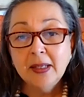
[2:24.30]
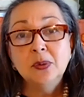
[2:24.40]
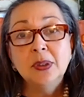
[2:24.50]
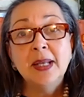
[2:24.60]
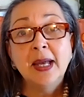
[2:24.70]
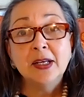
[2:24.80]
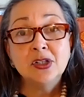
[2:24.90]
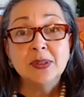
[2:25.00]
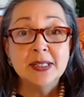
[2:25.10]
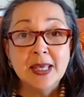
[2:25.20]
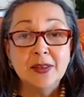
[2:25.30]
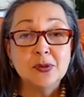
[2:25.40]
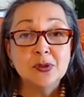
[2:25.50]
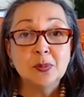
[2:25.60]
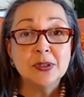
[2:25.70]
And you can
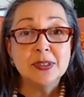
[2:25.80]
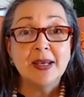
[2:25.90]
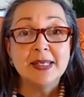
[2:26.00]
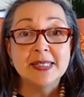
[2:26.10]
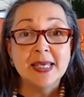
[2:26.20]
actually say those words.